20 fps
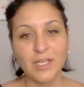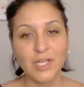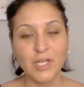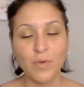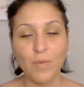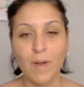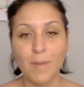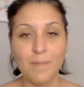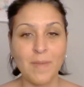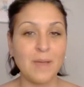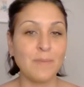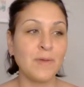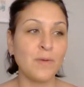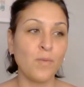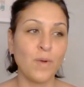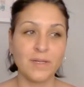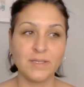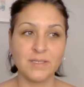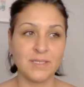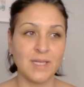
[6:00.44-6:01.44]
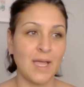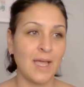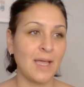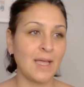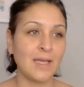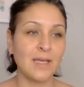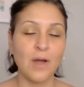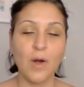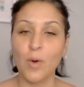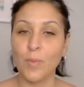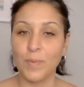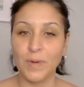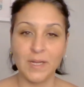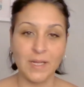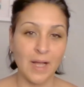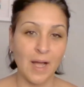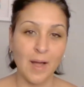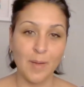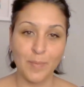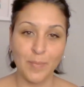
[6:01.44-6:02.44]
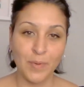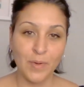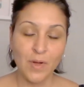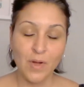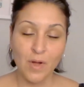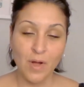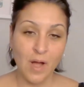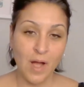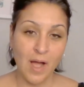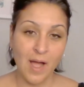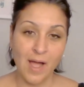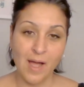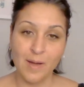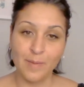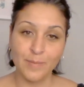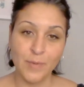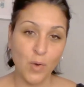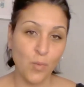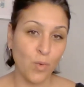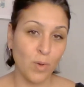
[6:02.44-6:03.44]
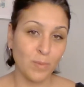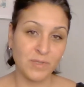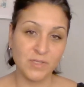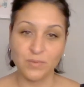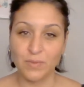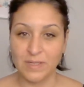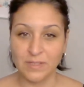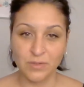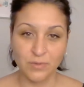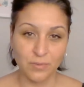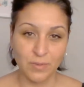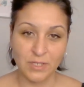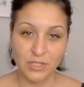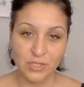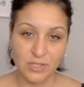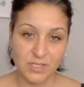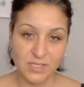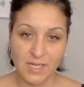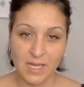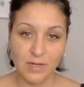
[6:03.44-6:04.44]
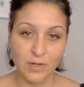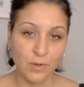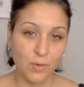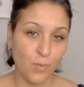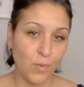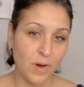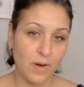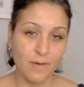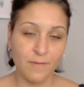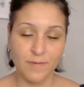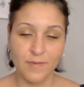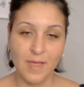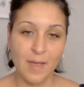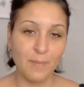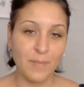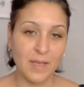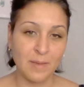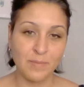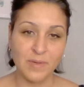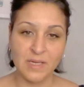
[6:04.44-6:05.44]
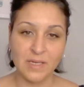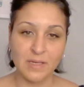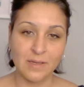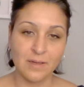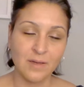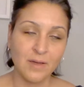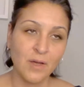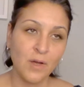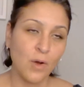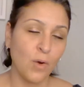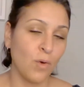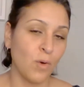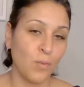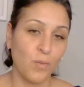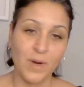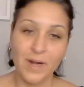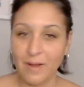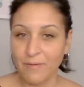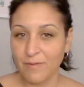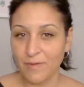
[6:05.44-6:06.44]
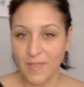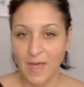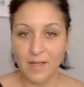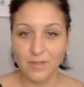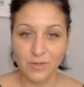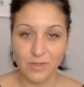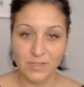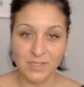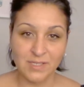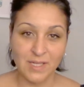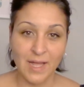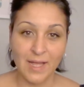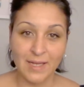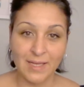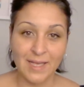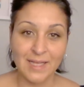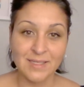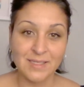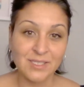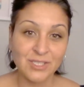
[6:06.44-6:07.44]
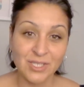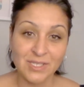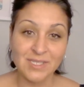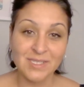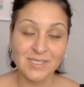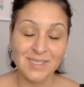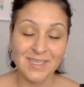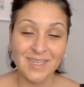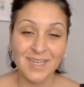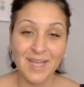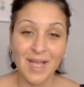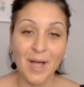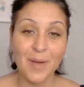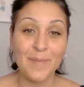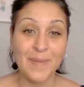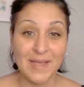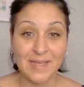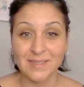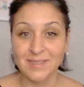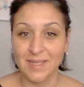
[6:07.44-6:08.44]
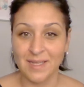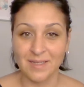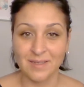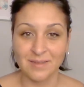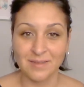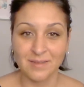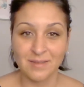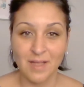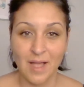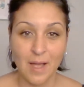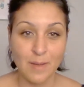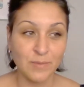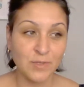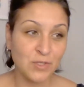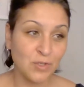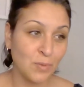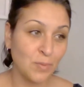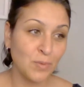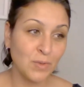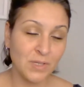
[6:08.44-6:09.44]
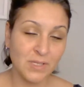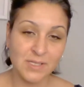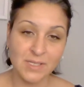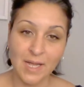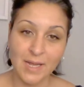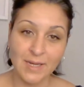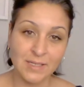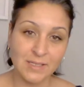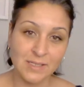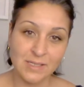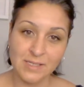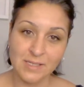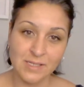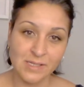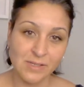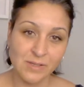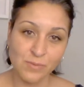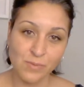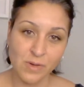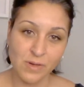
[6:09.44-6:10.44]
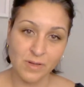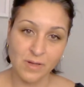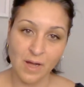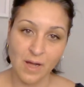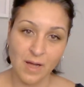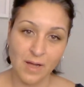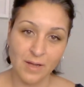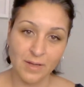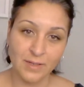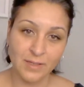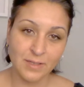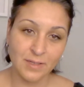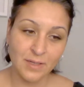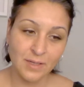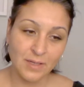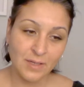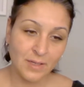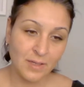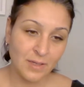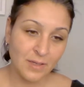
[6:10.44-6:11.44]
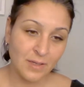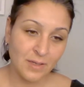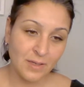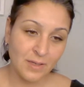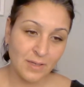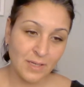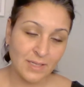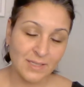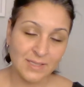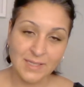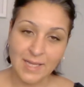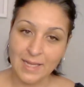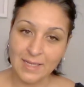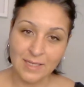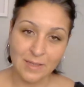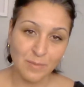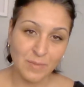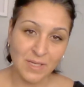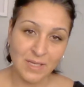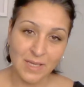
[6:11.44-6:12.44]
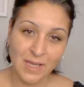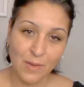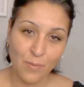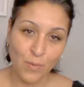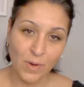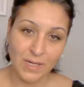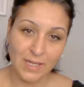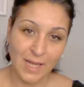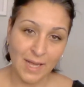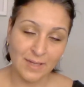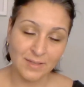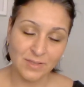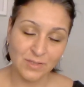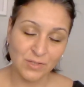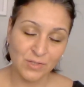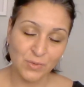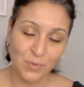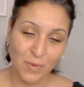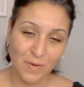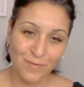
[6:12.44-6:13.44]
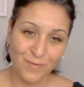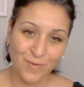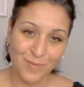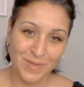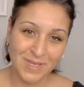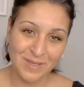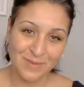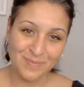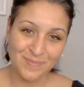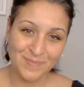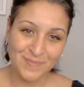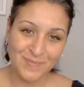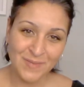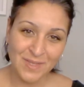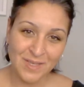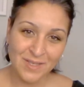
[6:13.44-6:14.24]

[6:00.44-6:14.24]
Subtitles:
You know what? Maybe one day opening up a women's restoration center, wherever that may be, or whatever that looks like. It's just amazing. I'm super excited to see where God is taking me and what He has in store for me.